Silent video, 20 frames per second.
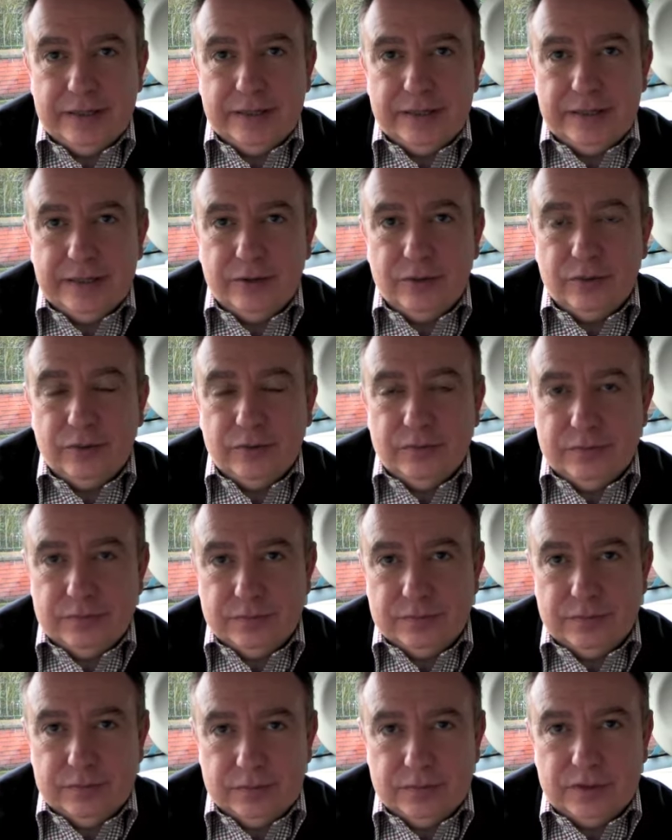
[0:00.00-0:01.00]
Now,
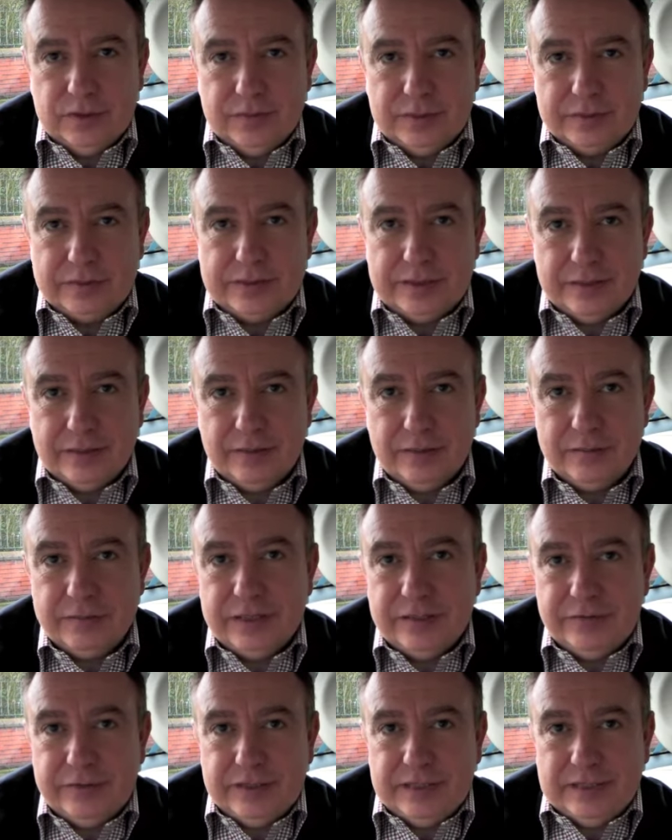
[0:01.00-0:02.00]
sometimes they'll
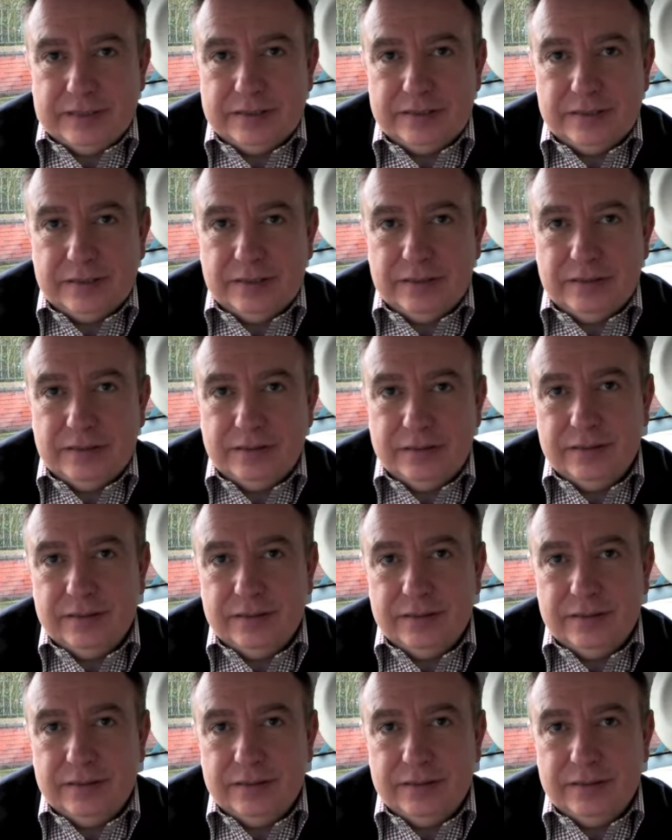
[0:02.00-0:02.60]
give you the answer,